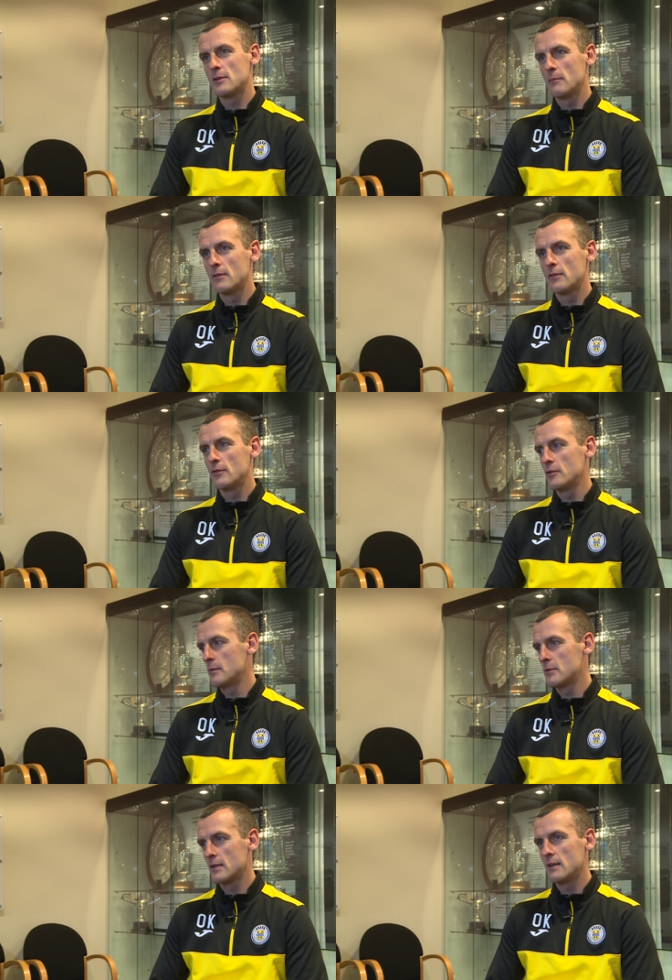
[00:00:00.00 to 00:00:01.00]
something through
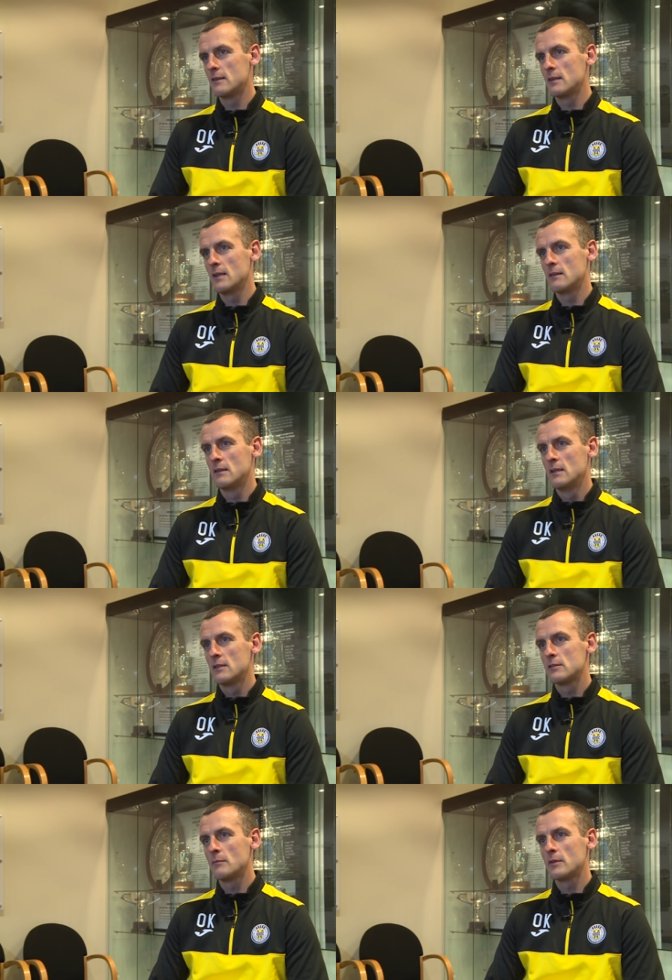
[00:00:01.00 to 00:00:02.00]
him or can't gain
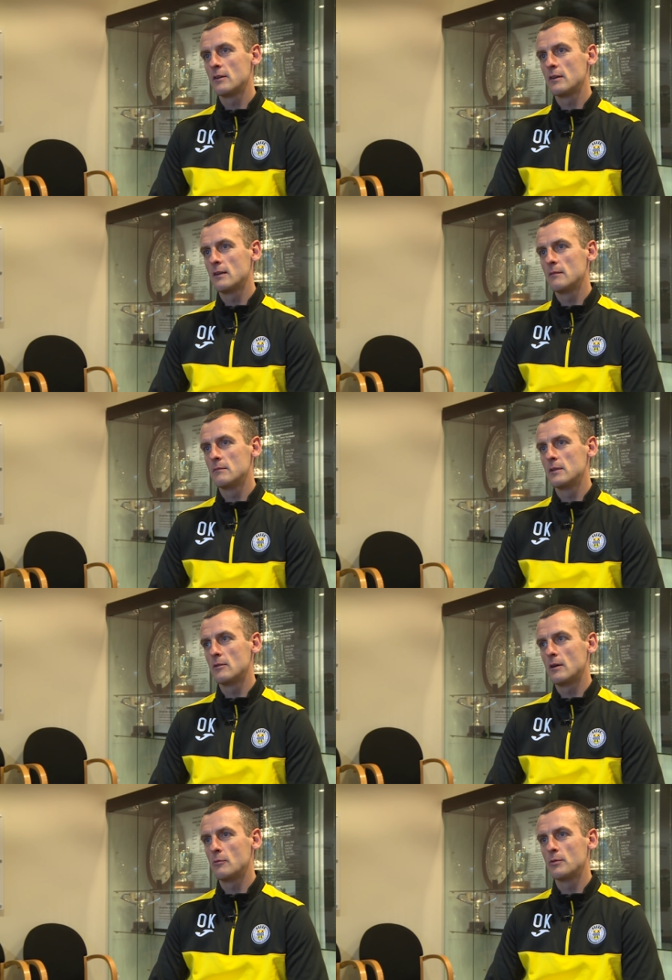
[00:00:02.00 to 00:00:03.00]
something out of him, you
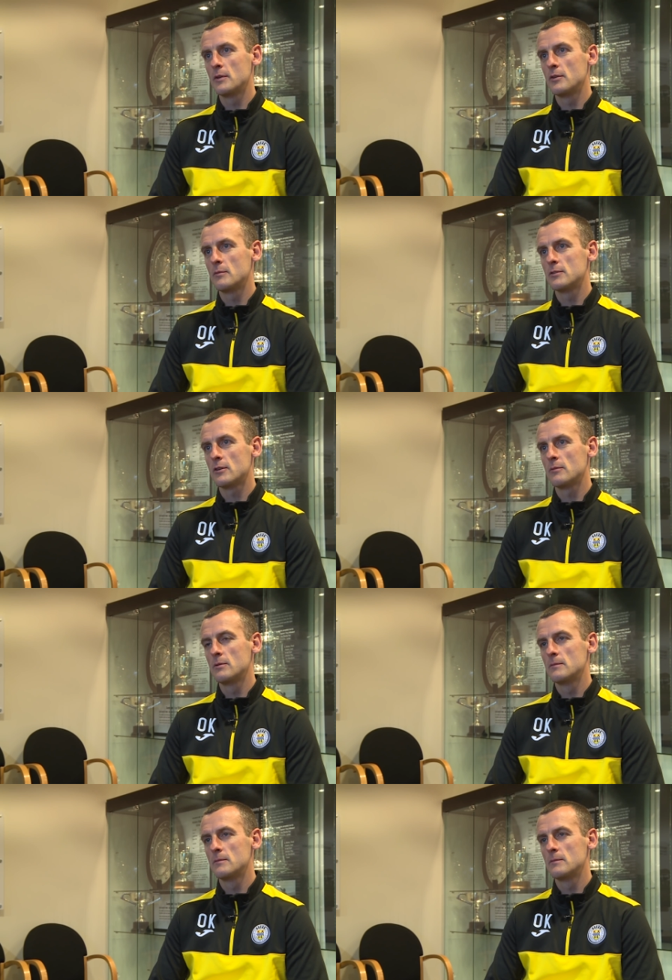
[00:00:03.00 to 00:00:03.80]
know, I wouldn't be doing my job.